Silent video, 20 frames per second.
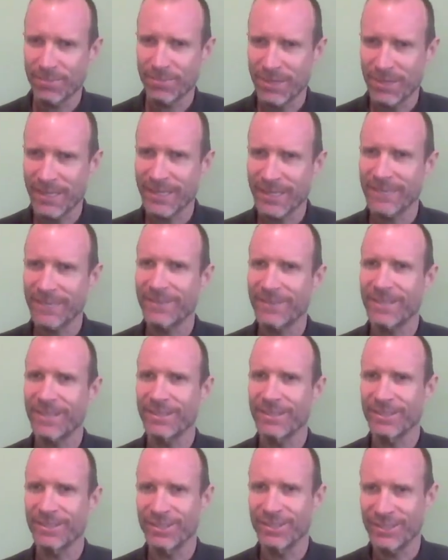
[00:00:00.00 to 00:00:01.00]
plenty of
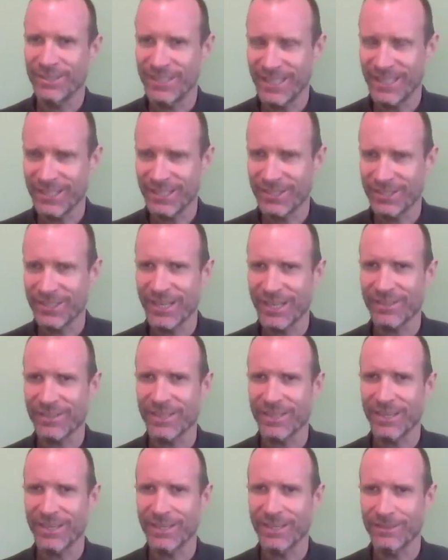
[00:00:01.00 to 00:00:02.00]
other good teachers out
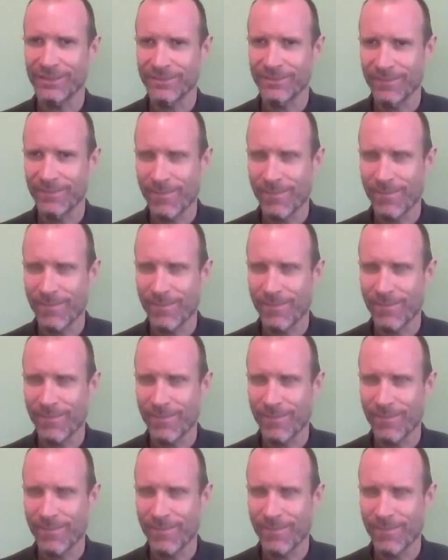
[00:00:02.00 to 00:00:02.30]
there.